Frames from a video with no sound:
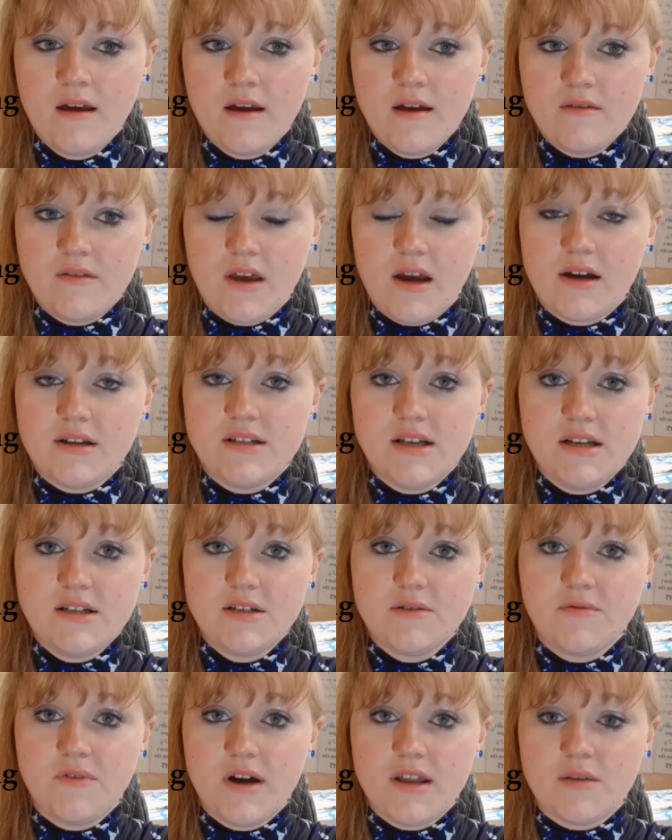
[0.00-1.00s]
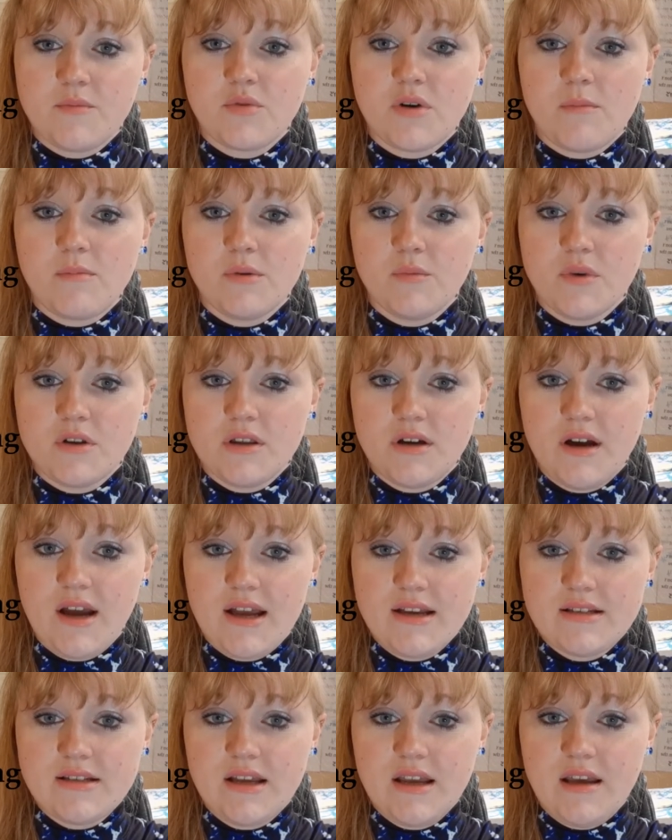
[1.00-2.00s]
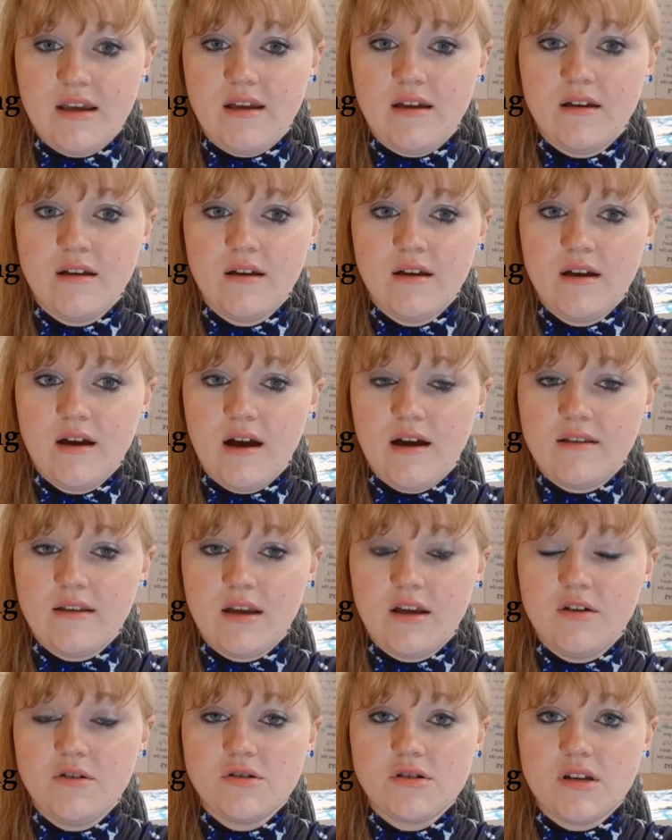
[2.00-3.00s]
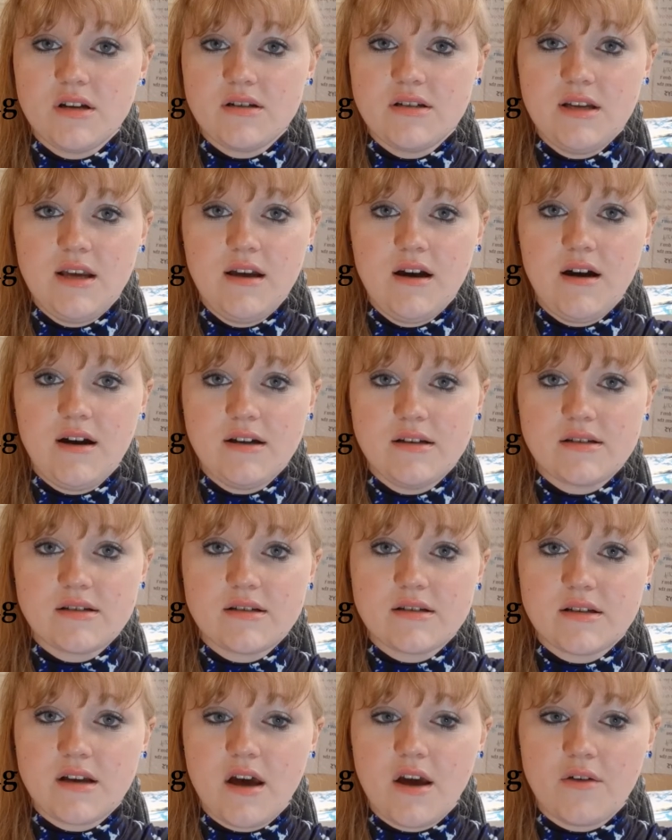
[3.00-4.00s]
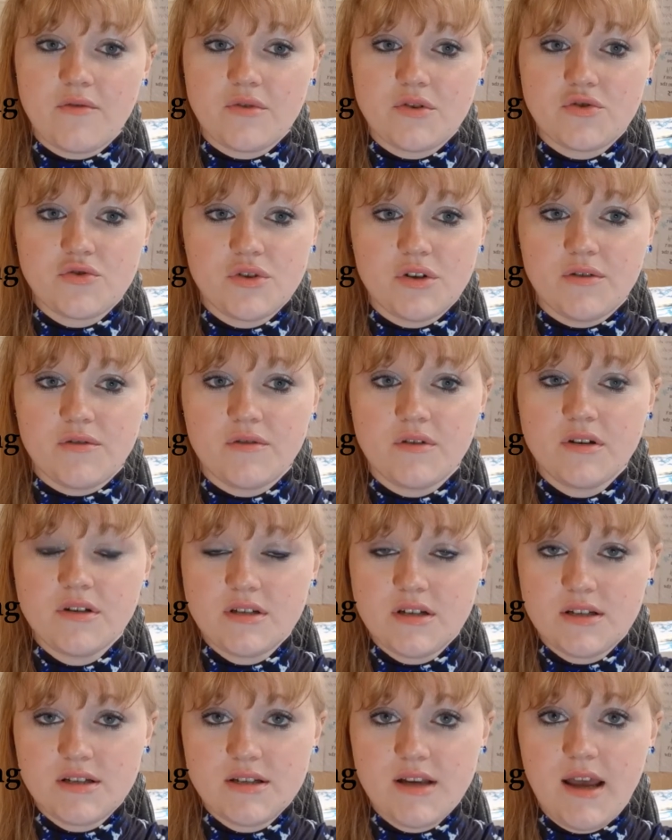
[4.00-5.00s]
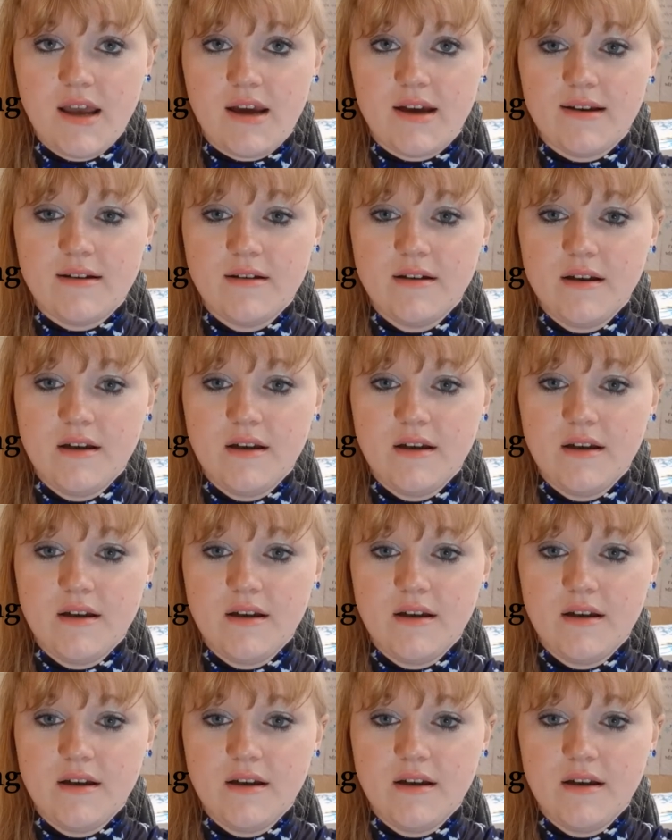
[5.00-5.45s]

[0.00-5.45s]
They identify the problem with their SE, and they use their TI's desire for truth to say it,